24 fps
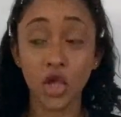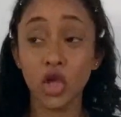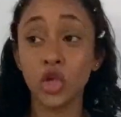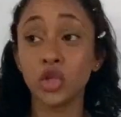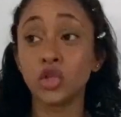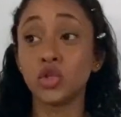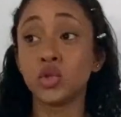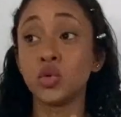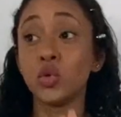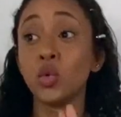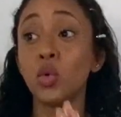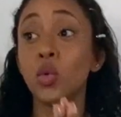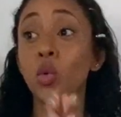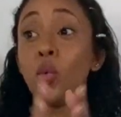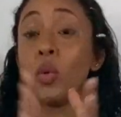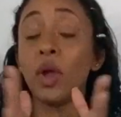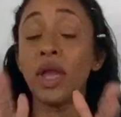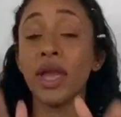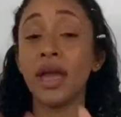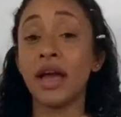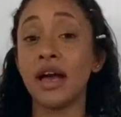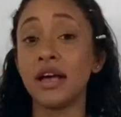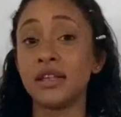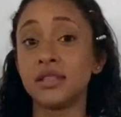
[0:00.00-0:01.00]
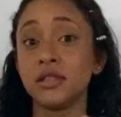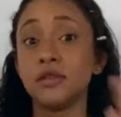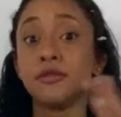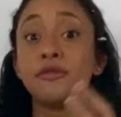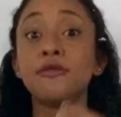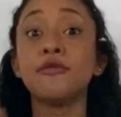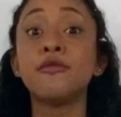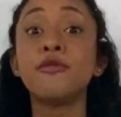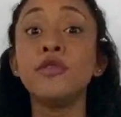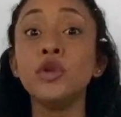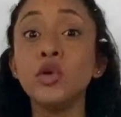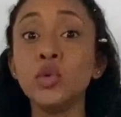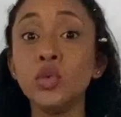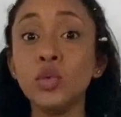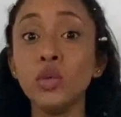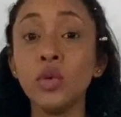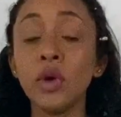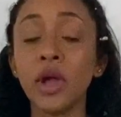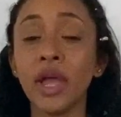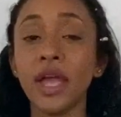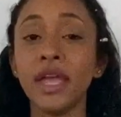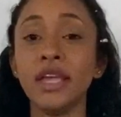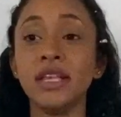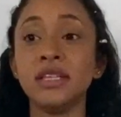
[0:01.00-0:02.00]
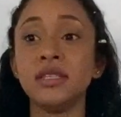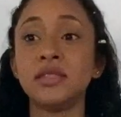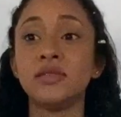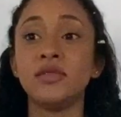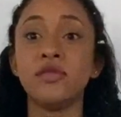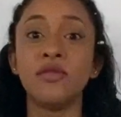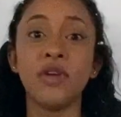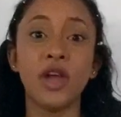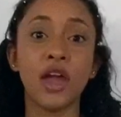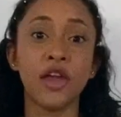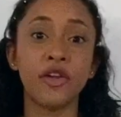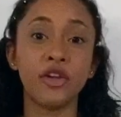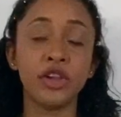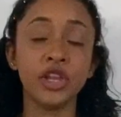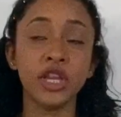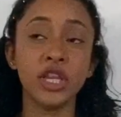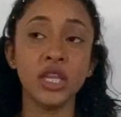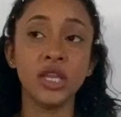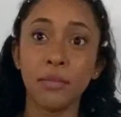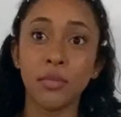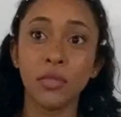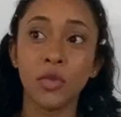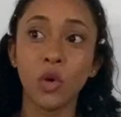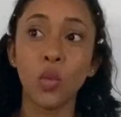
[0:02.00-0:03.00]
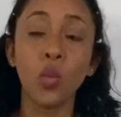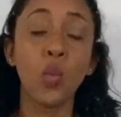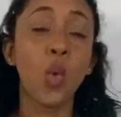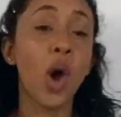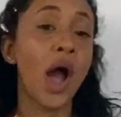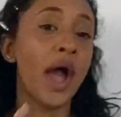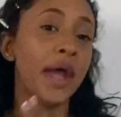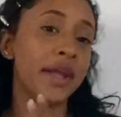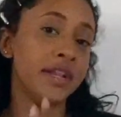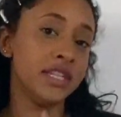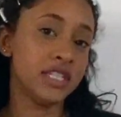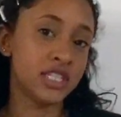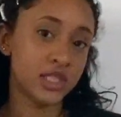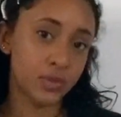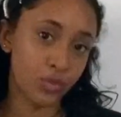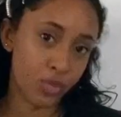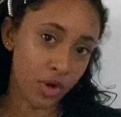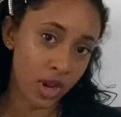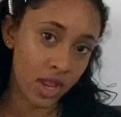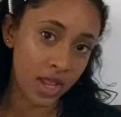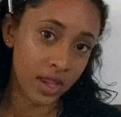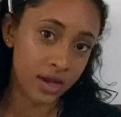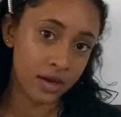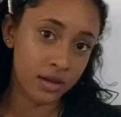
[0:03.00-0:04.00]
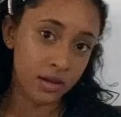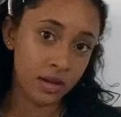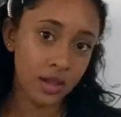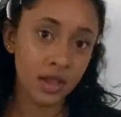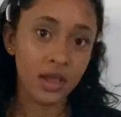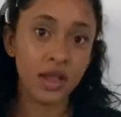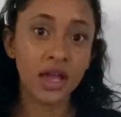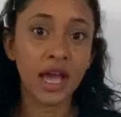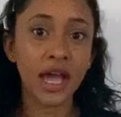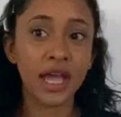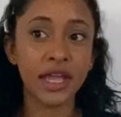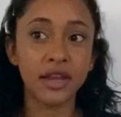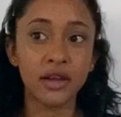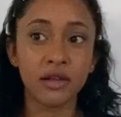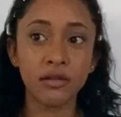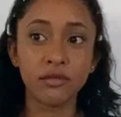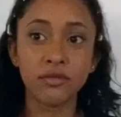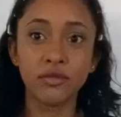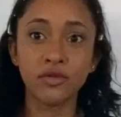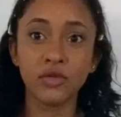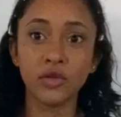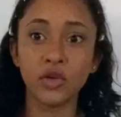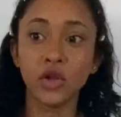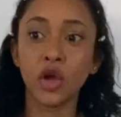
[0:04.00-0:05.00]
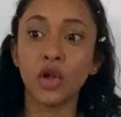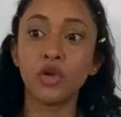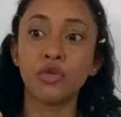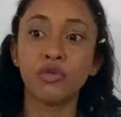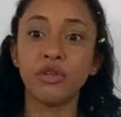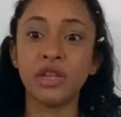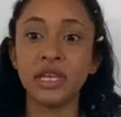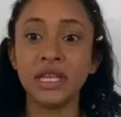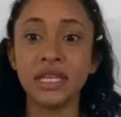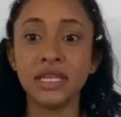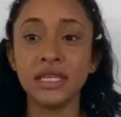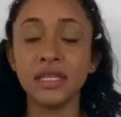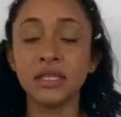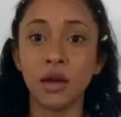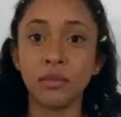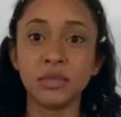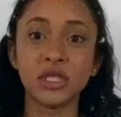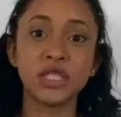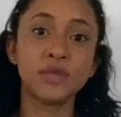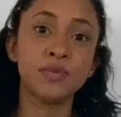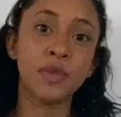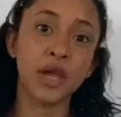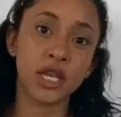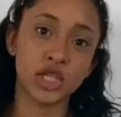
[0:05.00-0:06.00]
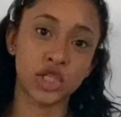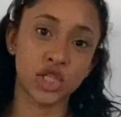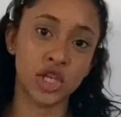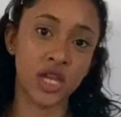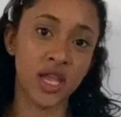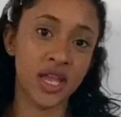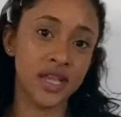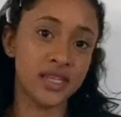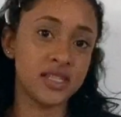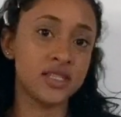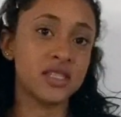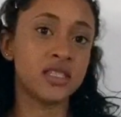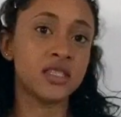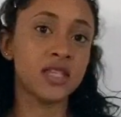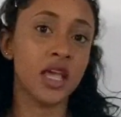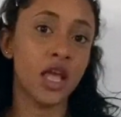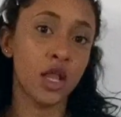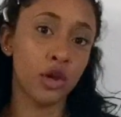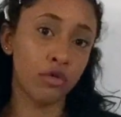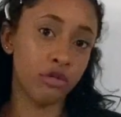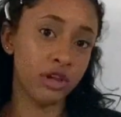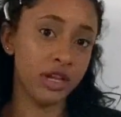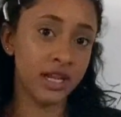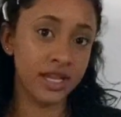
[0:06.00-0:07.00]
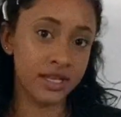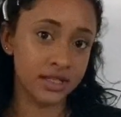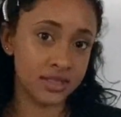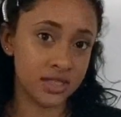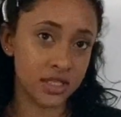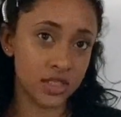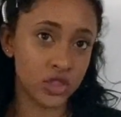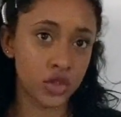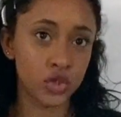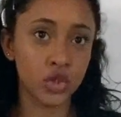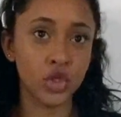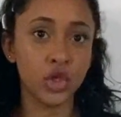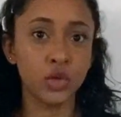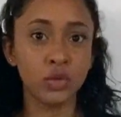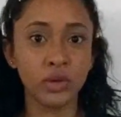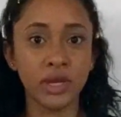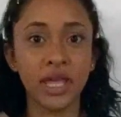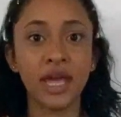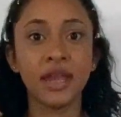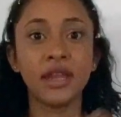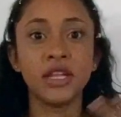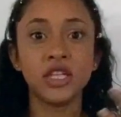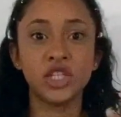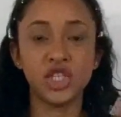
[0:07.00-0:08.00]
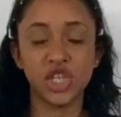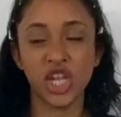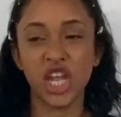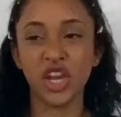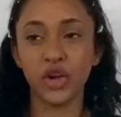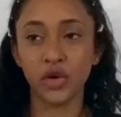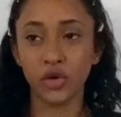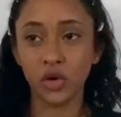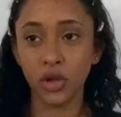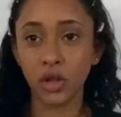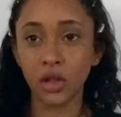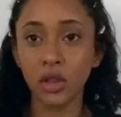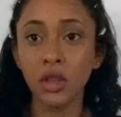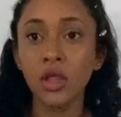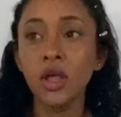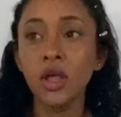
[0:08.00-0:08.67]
So whereas a flu is very widespread, kind of not really specialized cell related, so you would get a general